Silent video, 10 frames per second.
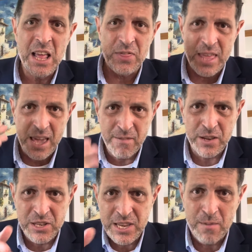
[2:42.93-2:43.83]
they've
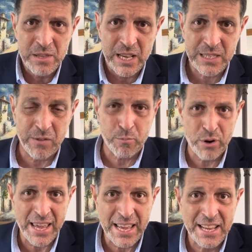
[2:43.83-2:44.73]
condemned us for
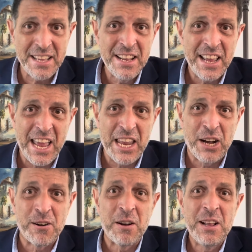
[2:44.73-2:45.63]
praying in
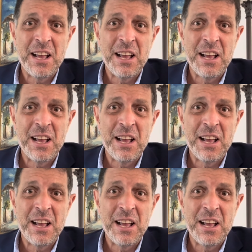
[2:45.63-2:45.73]
our